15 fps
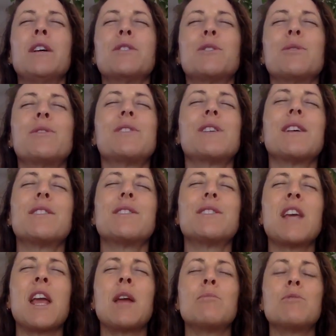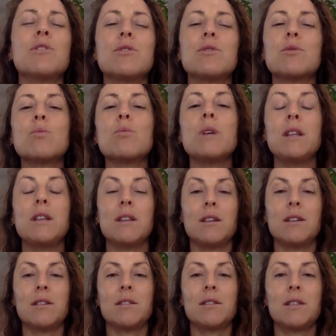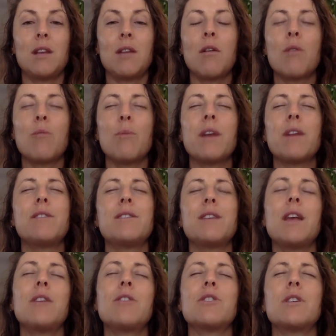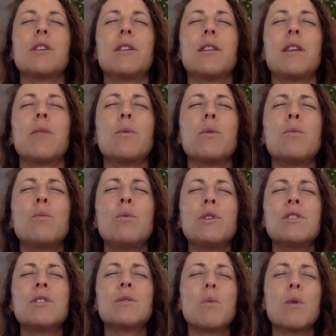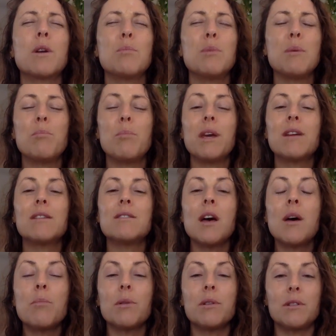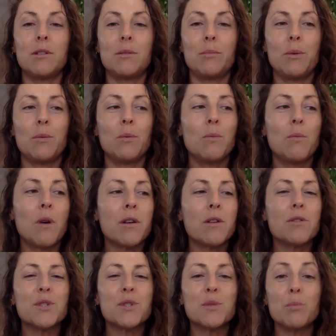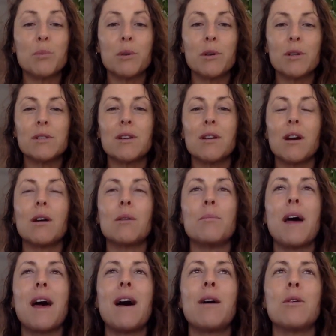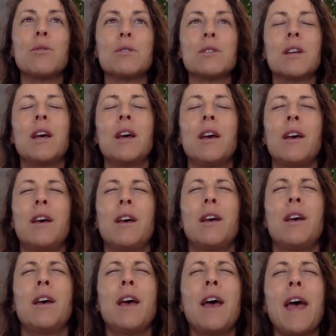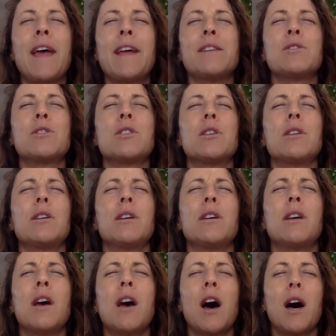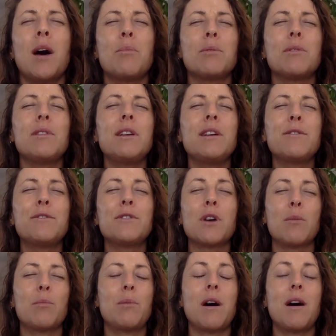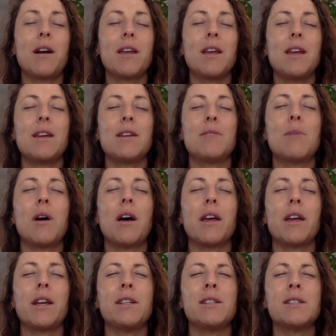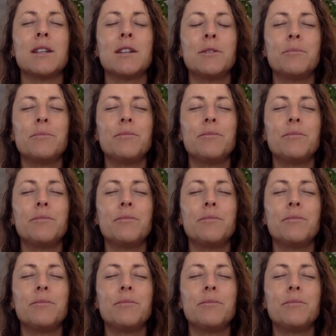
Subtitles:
So it's that same just sweetness in our meditation that we just want to be picked up a little bit. We want our spirit to come out and to uplift our body and mind,